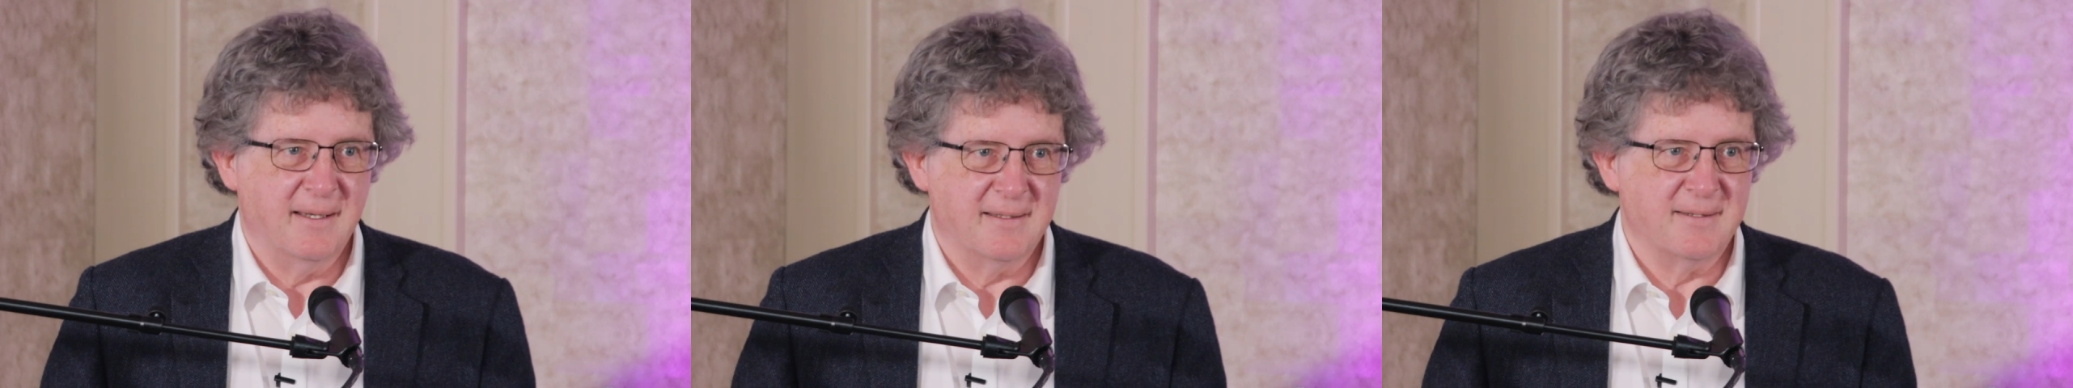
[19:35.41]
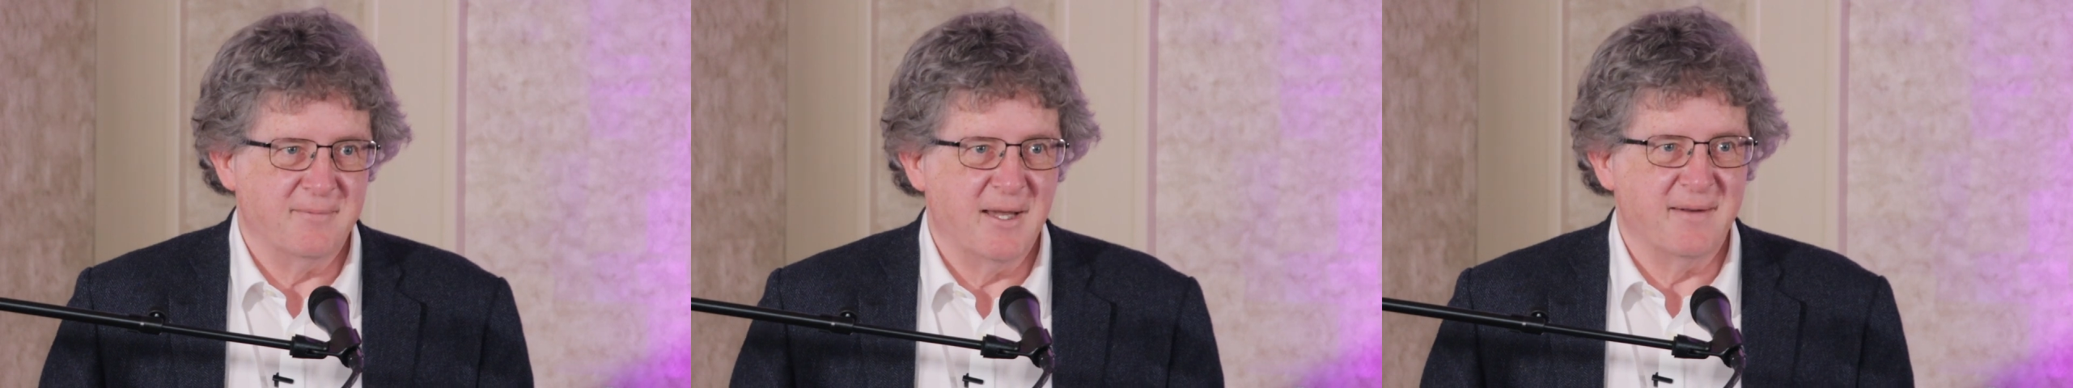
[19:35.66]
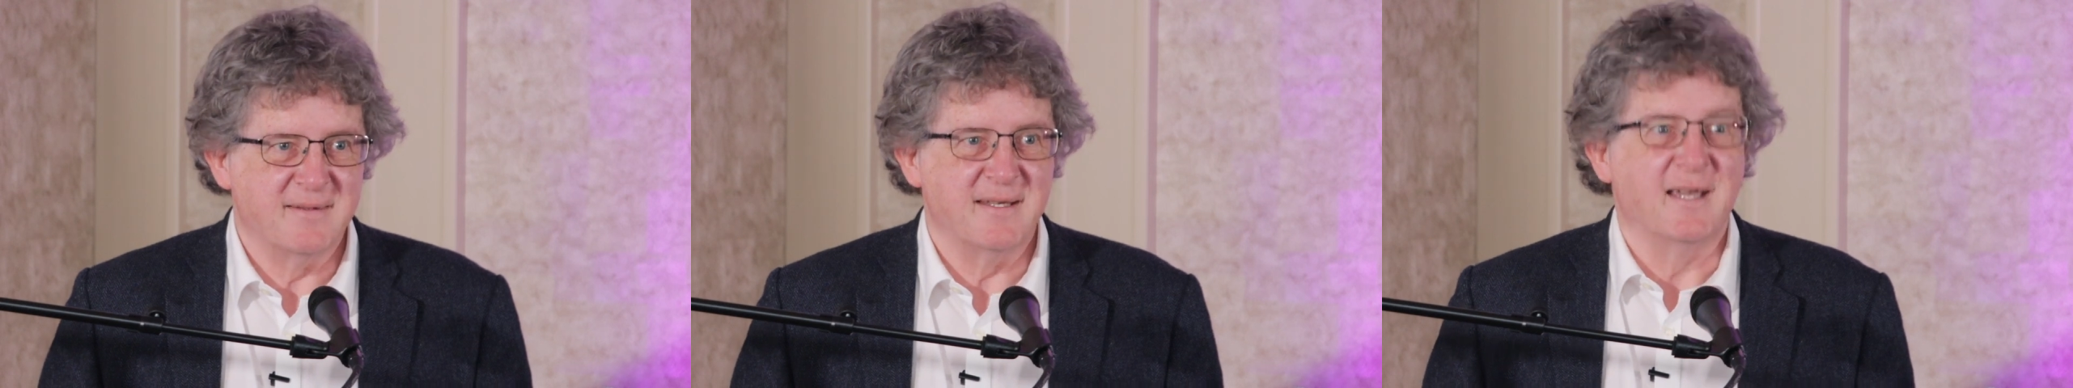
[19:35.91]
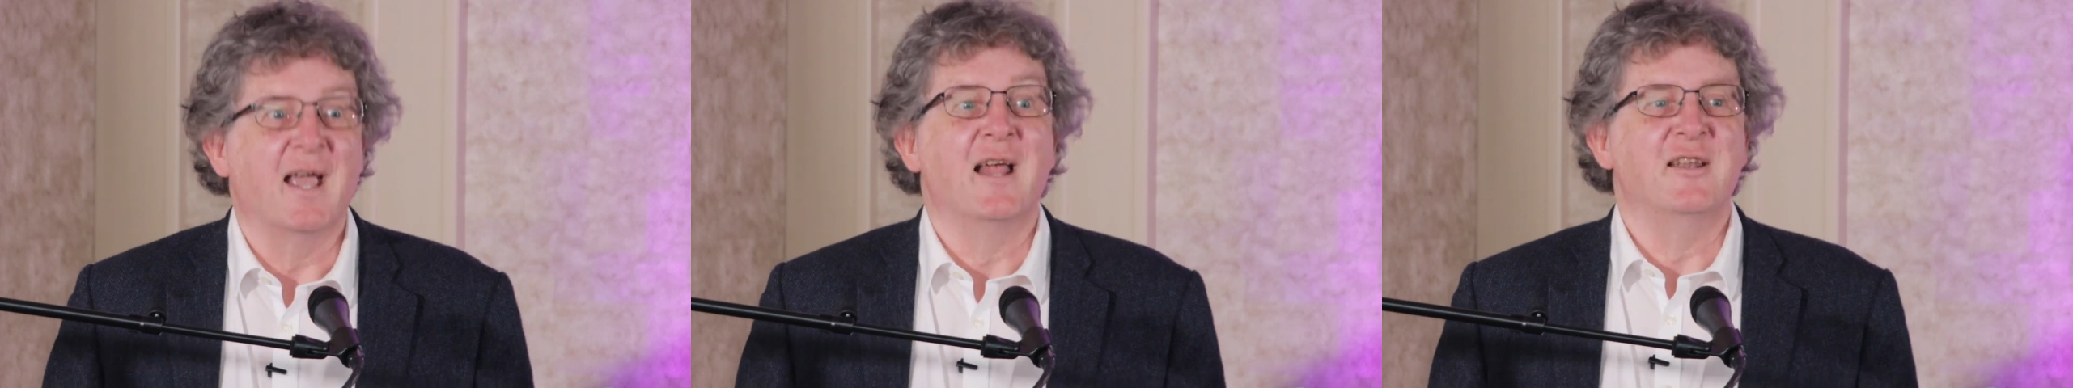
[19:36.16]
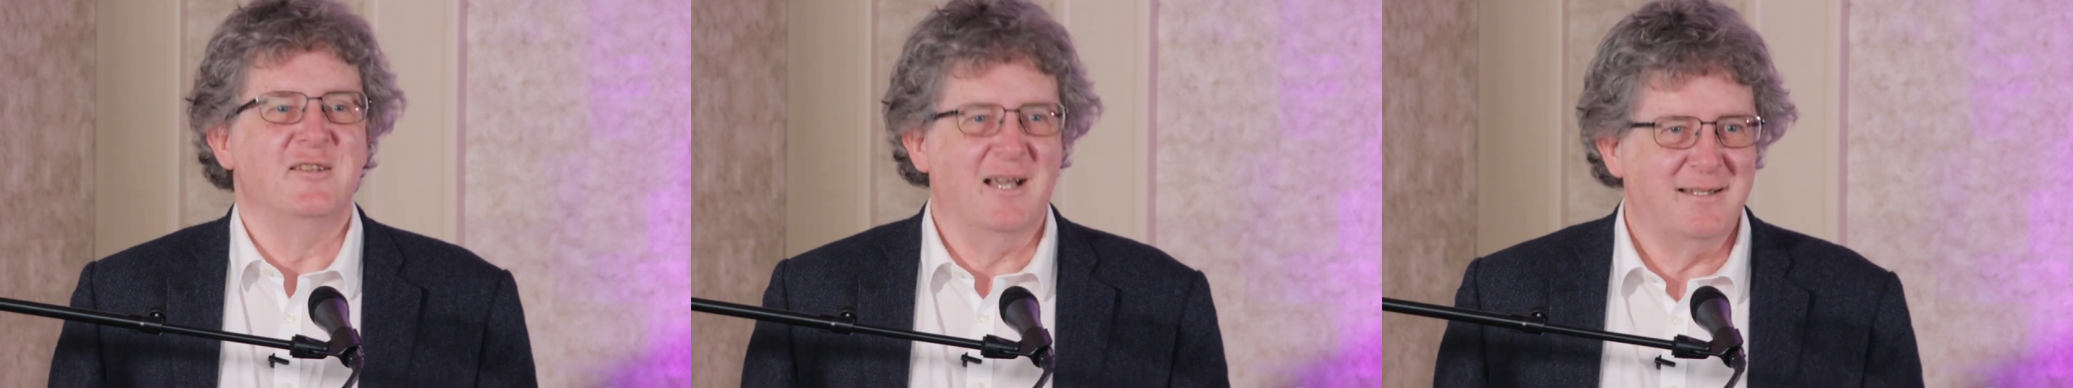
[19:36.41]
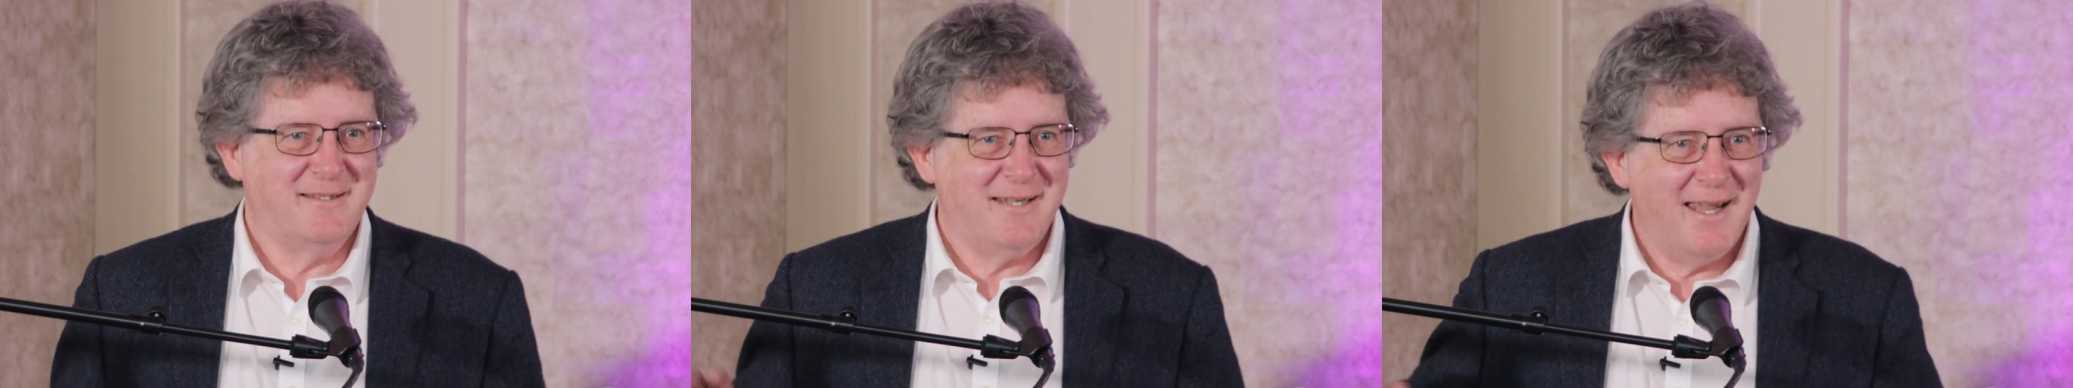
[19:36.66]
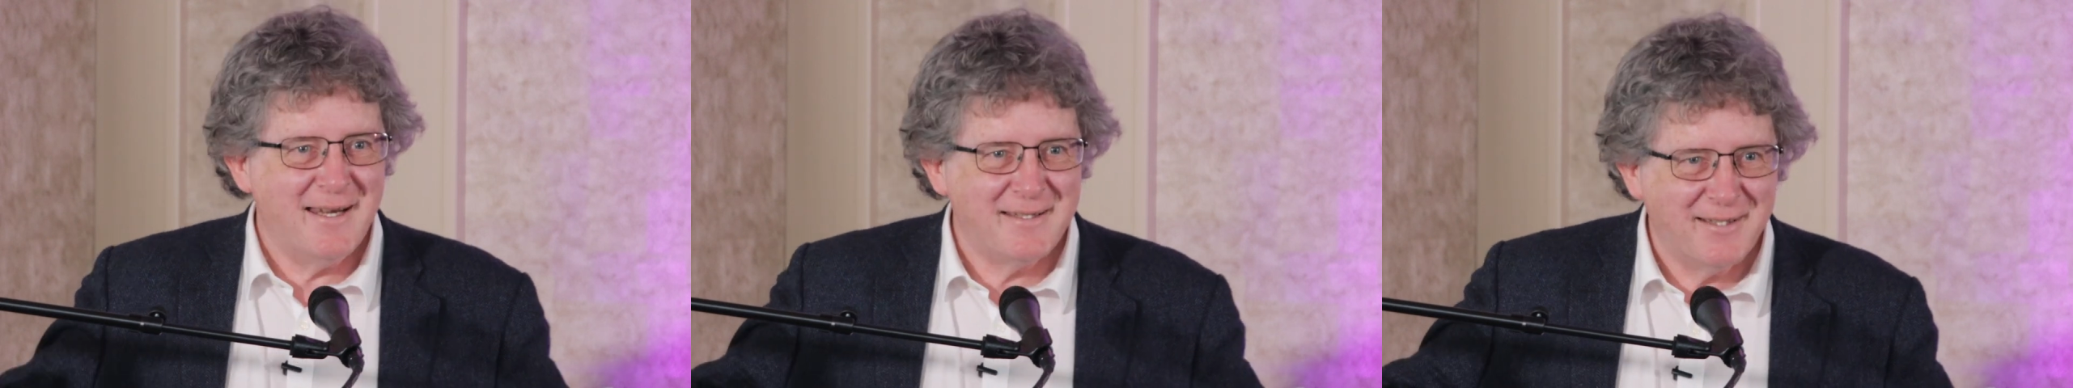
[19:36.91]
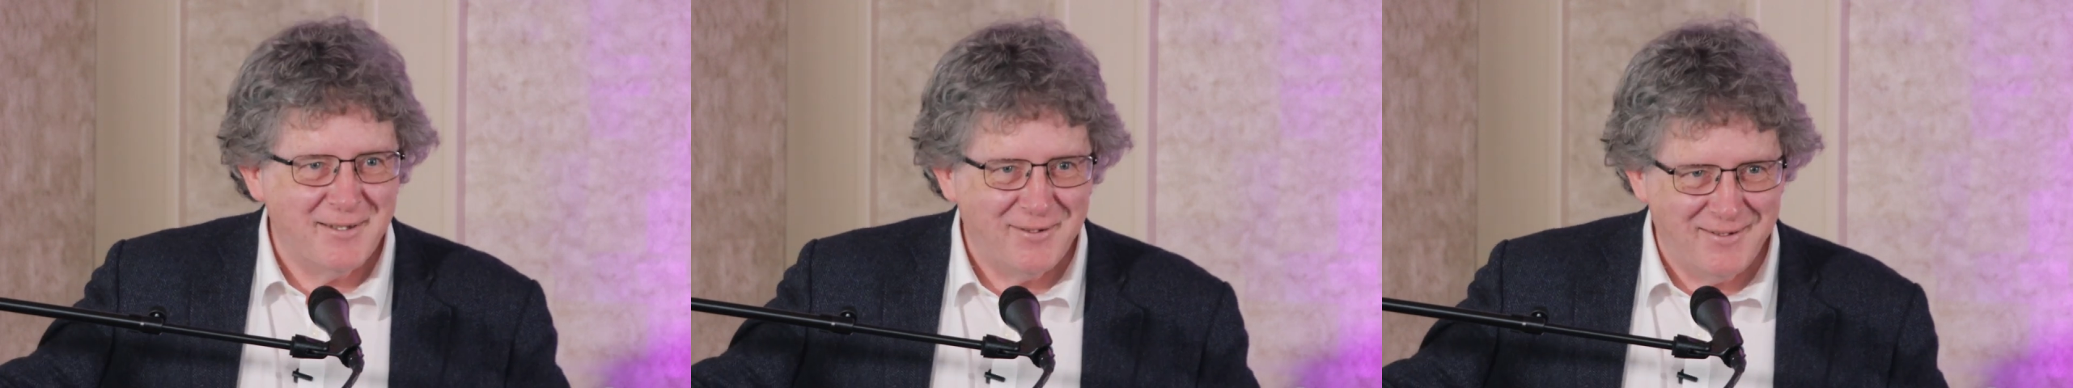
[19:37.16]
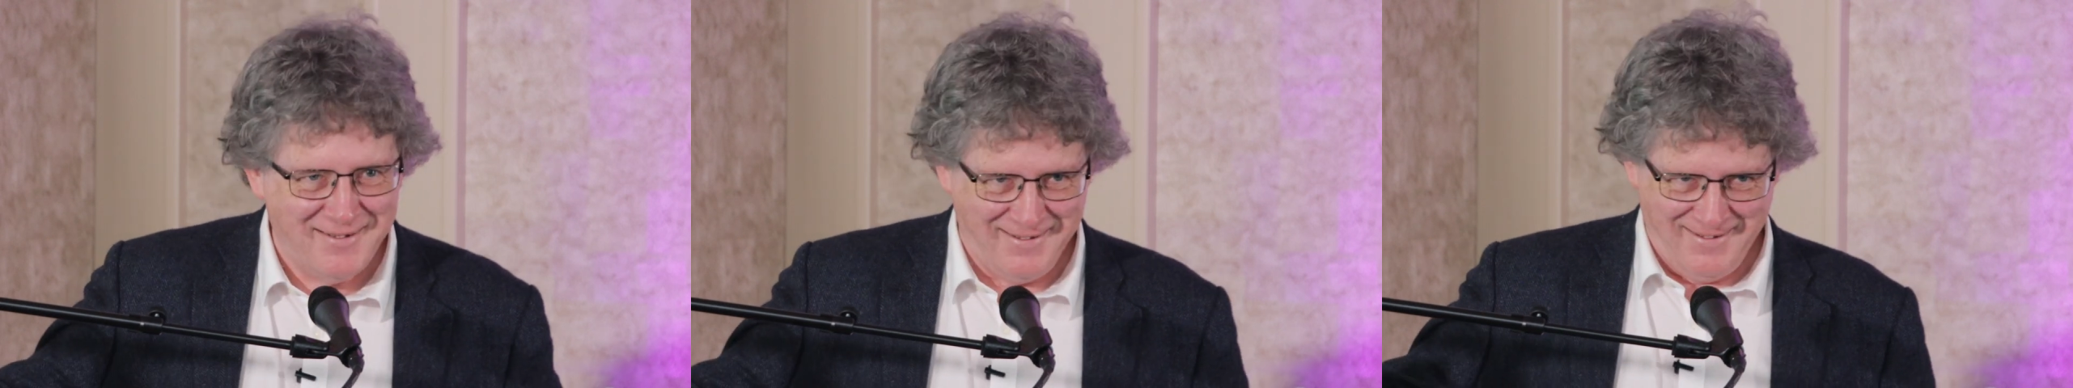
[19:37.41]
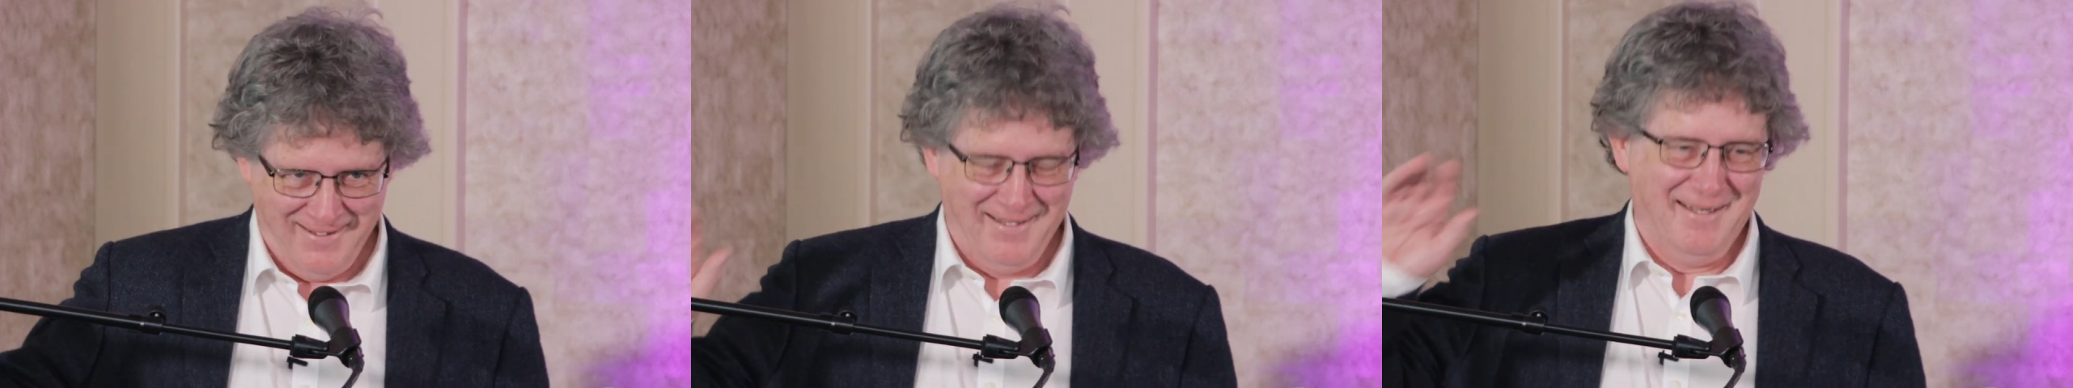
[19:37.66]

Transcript: it's a way of saying, "Not yet." Hmm.